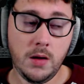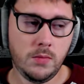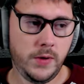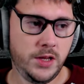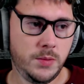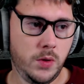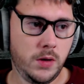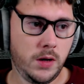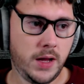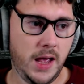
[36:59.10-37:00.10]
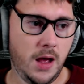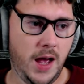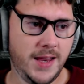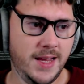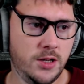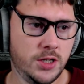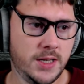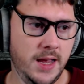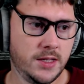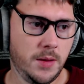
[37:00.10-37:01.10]
Ouija board. Okay, I did just
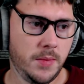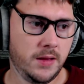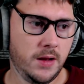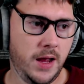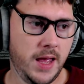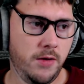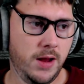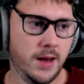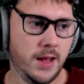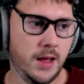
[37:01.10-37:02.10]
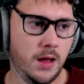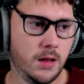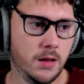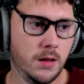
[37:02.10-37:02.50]
hear something. Did I hear it in here?